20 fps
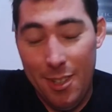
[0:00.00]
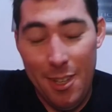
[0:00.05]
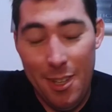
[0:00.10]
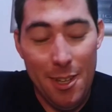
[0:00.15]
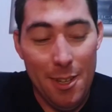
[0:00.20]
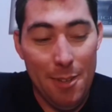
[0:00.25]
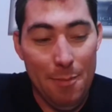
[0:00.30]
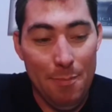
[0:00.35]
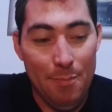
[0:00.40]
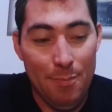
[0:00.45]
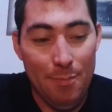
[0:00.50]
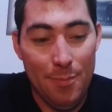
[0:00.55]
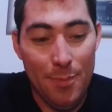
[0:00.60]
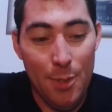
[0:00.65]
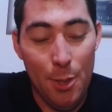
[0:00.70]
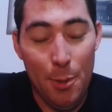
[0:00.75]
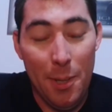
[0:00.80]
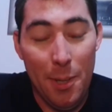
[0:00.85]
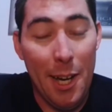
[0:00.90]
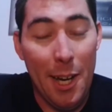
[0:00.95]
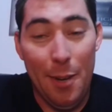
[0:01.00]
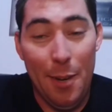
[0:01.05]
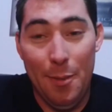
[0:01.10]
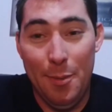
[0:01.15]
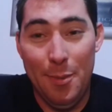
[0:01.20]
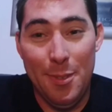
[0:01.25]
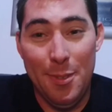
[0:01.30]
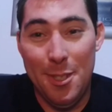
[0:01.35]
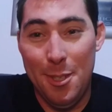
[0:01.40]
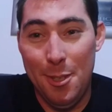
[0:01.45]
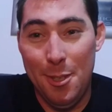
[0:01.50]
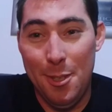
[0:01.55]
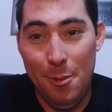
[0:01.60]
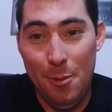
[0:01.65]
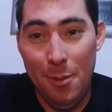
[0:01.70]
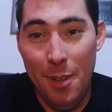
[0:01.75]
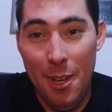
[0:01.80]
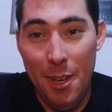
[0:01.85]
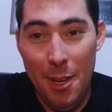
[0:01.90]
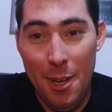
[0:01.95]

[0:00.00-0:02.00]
Um, you have to